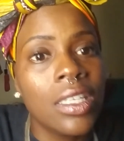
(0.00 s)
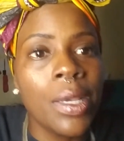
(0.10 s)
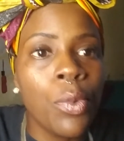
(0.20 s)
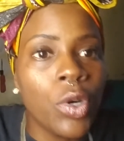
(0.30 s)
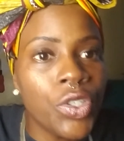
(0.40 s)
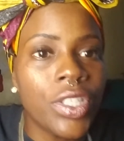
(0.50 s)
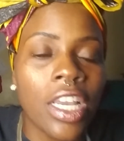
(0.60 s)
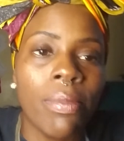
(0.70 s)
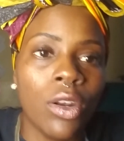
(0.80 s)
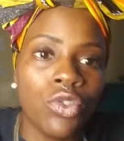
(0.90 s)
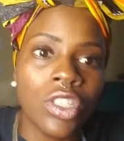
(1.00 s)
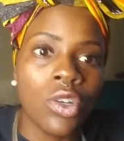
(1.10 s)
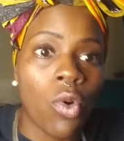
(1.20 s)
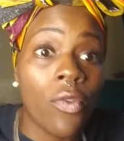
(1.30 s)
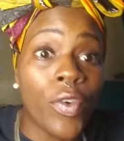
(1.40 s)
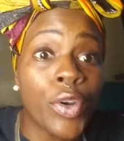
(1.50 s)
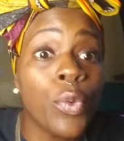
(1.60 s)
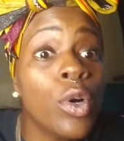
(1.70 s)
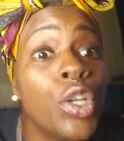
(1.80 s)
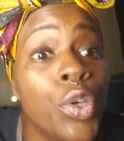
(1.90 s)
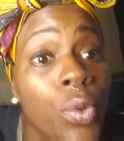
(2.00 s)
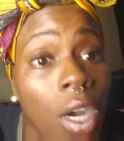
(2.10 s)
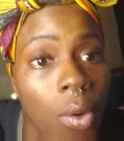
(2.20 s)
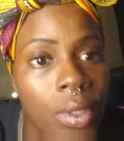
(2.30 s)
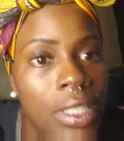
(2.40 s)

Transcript: And tell me what you think about nutritional warfare. What do you know?